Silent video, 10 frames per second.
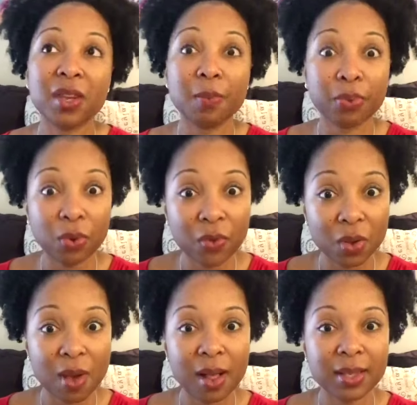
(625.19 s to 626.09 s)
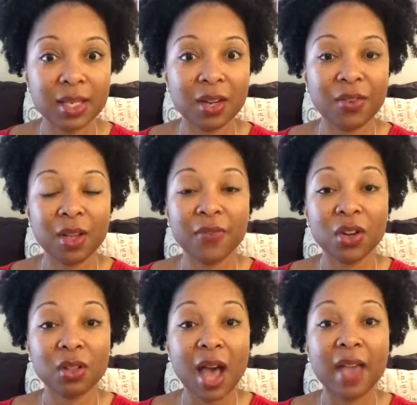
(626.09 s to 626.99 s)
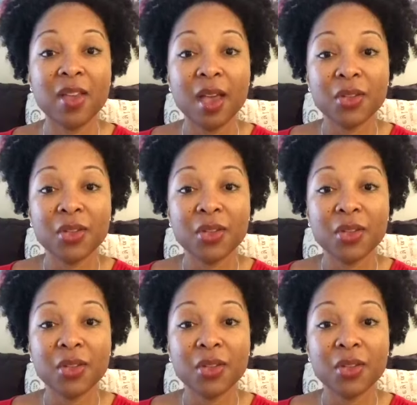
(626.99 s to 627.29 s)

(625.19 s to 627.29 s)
and improve the quality of your life